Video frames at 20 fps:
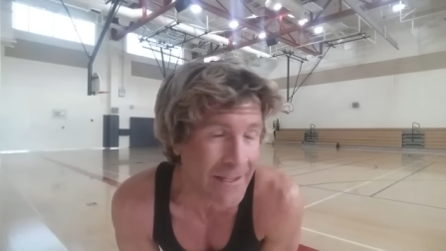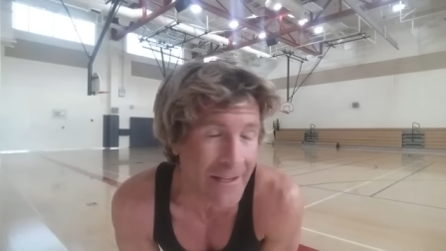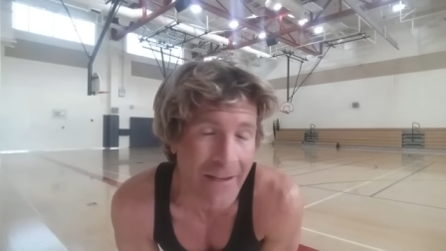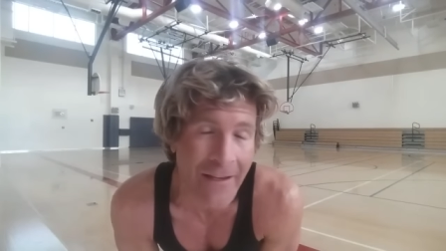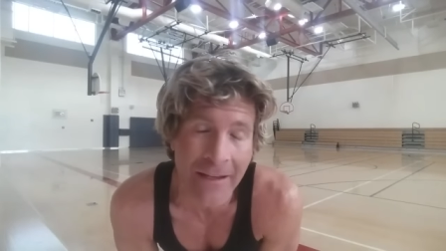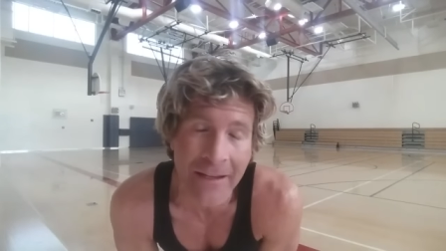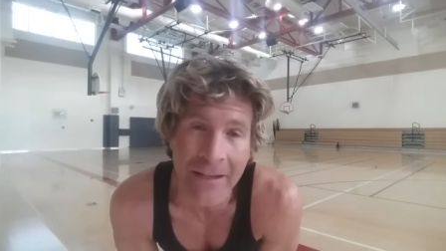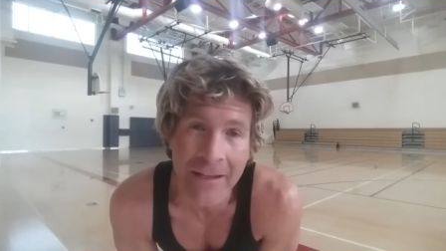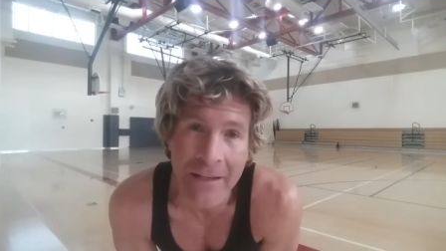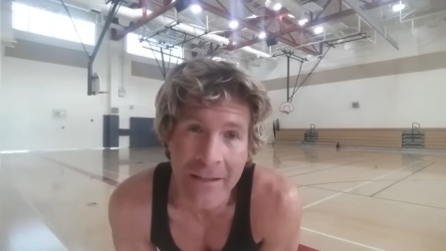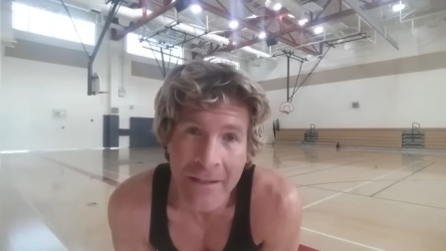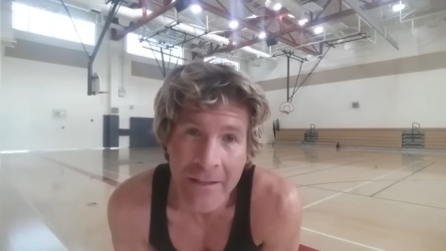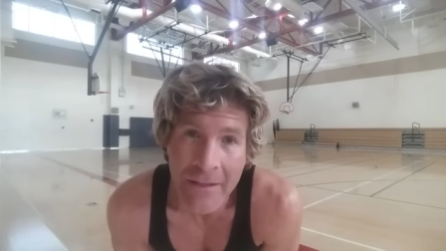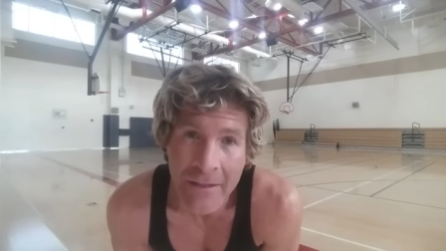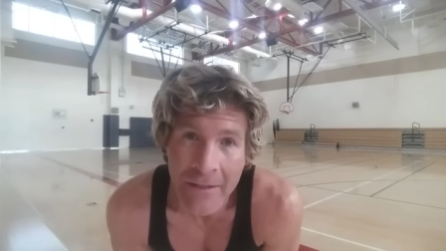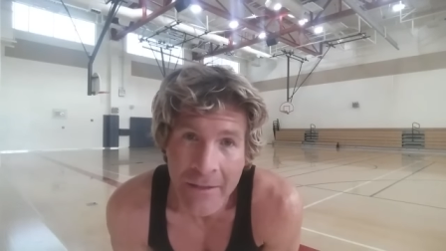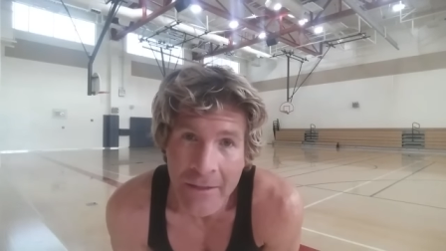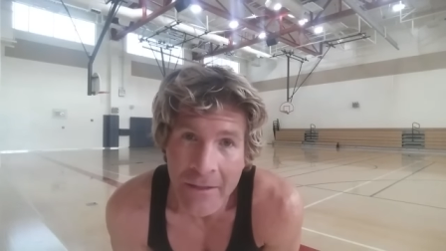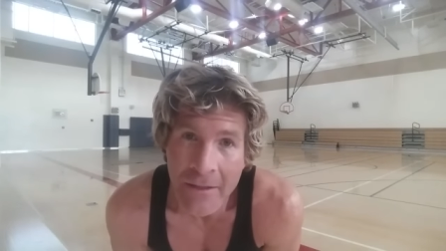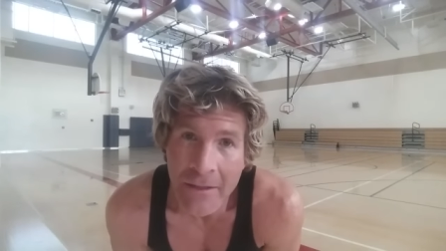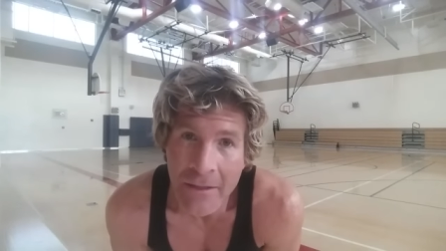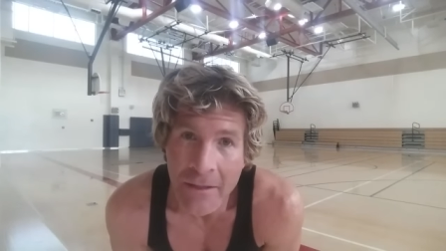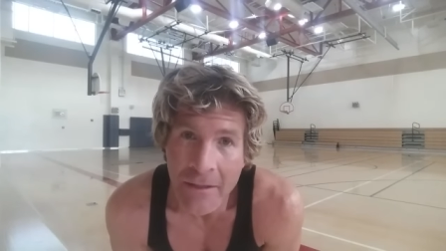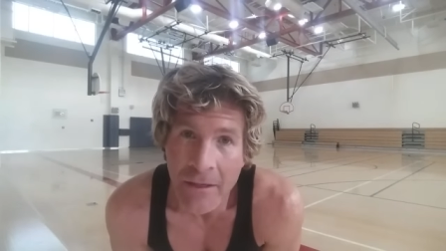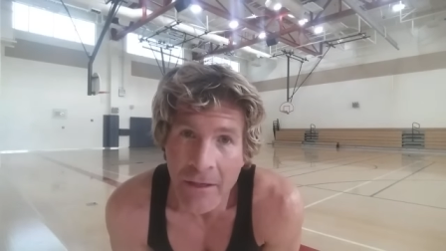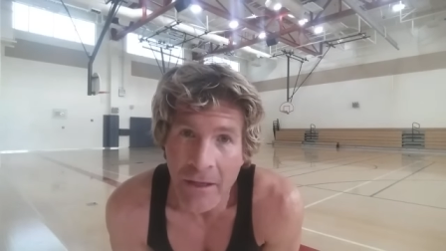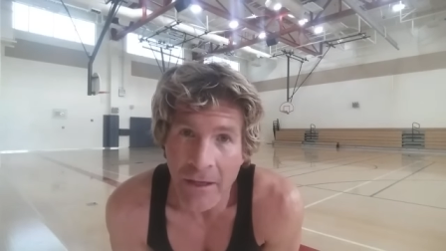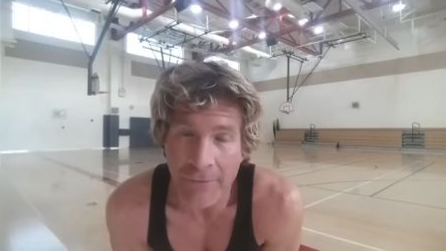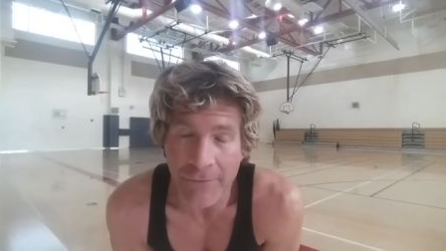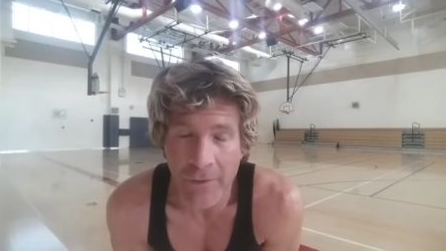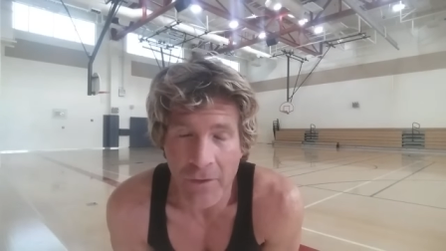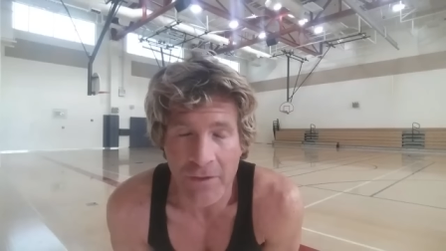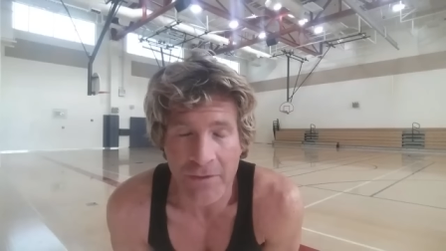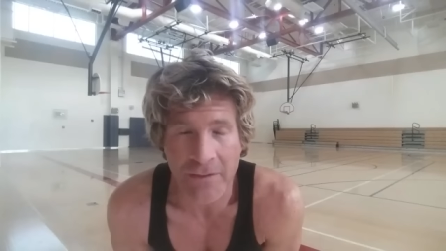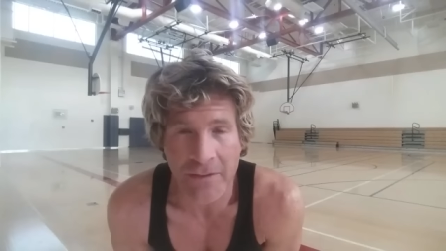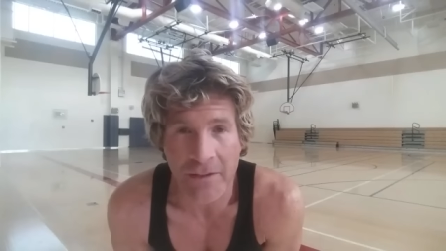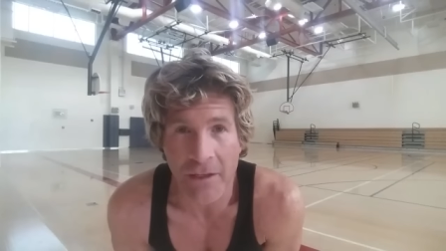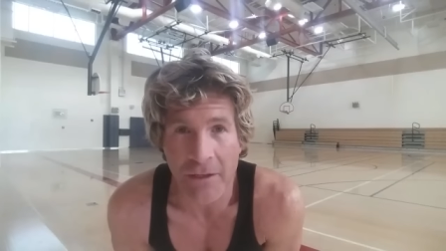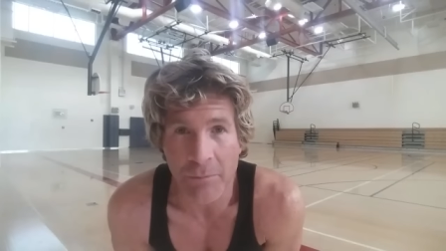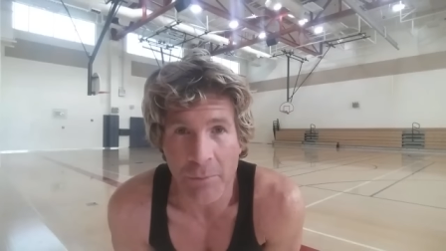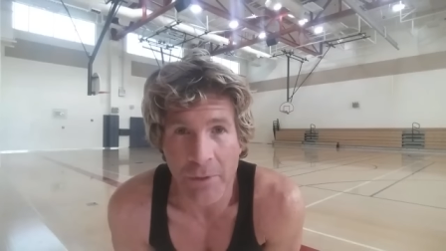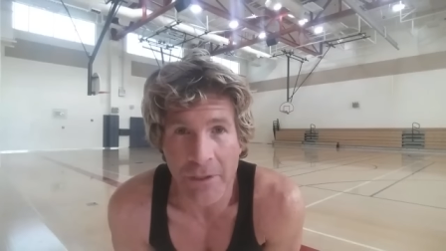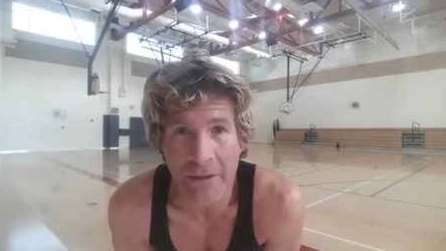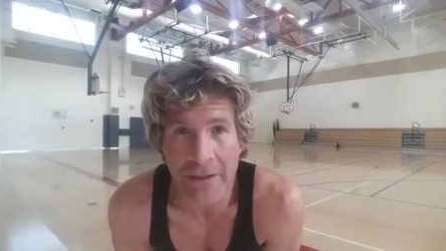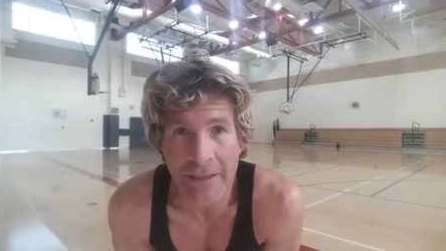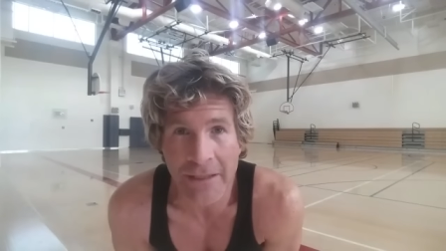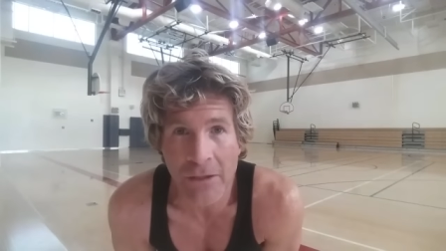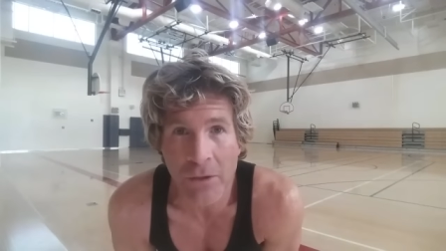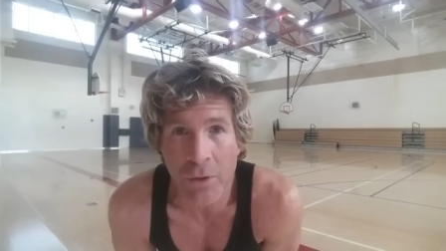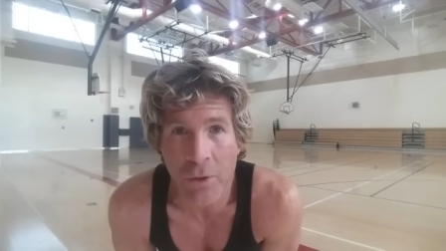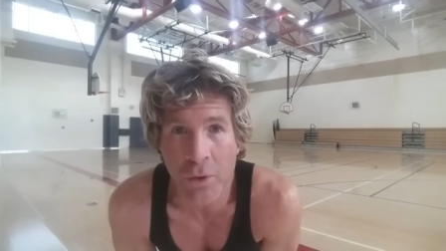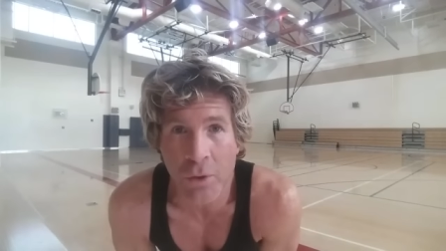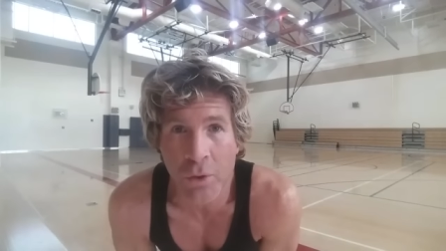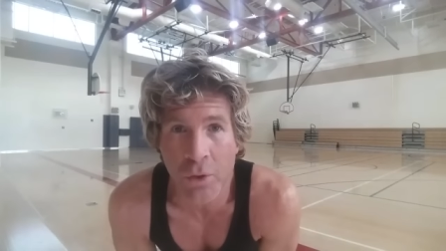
and then focusing on breathing.